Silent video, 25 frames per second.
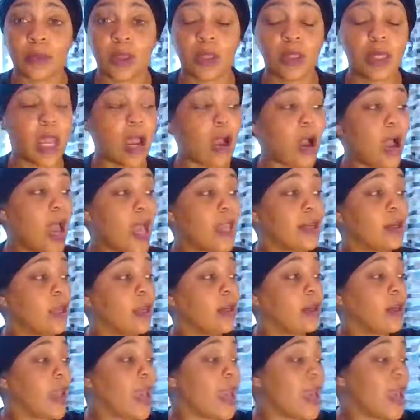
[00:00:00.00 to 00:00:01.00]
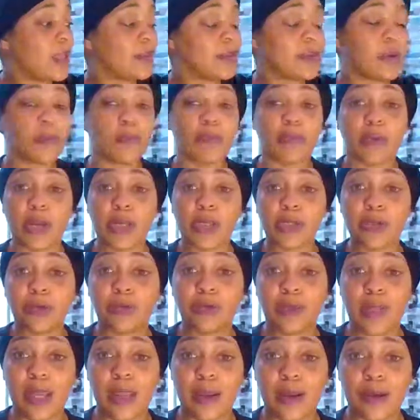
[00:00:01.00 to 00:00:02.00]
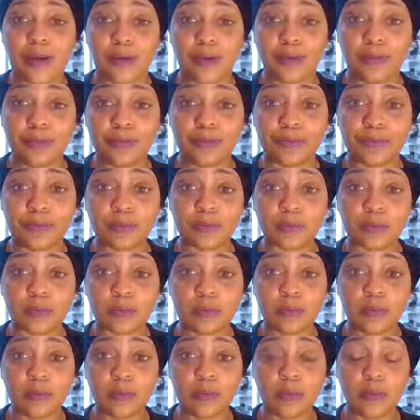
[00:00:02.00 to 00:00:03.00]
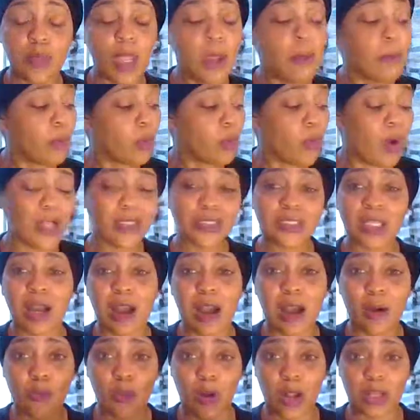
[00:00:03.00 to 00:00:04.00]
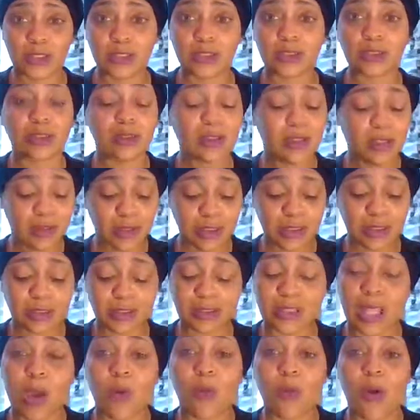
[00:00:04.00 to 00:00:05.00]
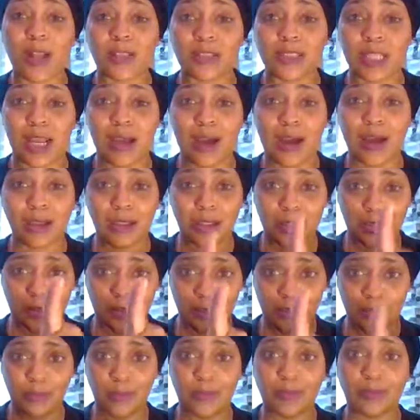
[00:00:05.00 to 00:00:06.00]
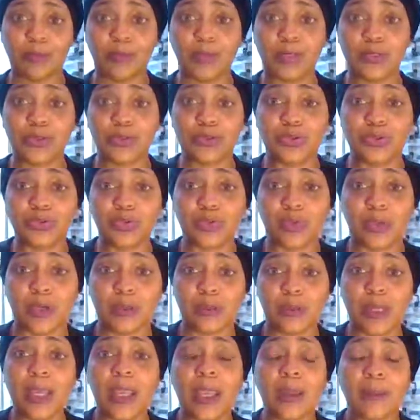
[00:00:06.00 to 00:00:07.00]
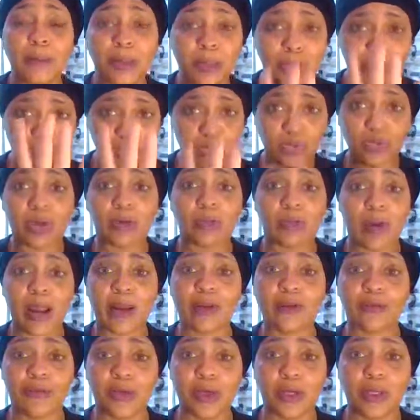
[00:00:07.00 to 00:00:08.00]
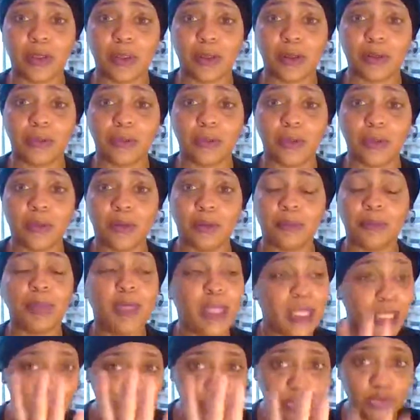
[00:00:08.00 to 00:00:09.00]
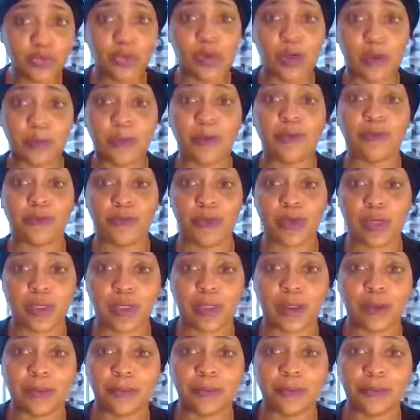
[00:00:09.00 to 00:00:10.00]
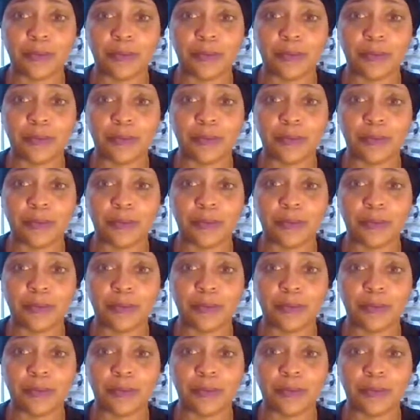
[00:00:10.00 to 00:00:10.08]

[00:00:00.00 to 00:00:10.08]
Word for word: Now I had to had them break you down. But watch how I watch them. It's like watch how I let them build you up. Build you up right in front of them. Bless you up in front of them.